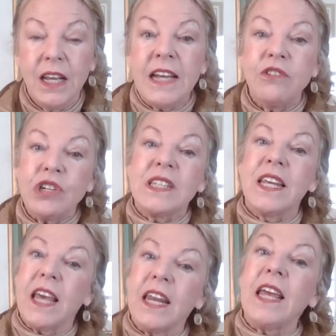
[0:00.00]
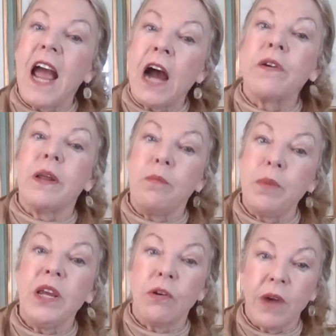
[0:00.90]
It's just getting out and
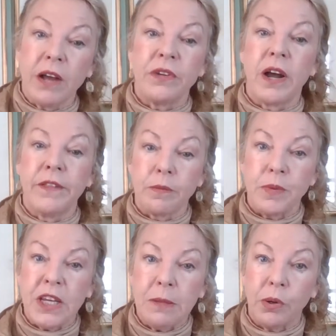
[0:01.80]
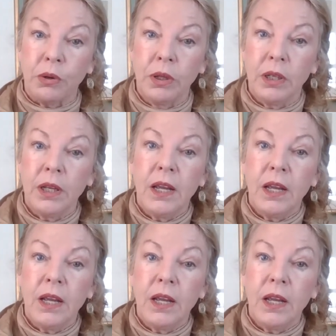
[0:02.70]
being around other people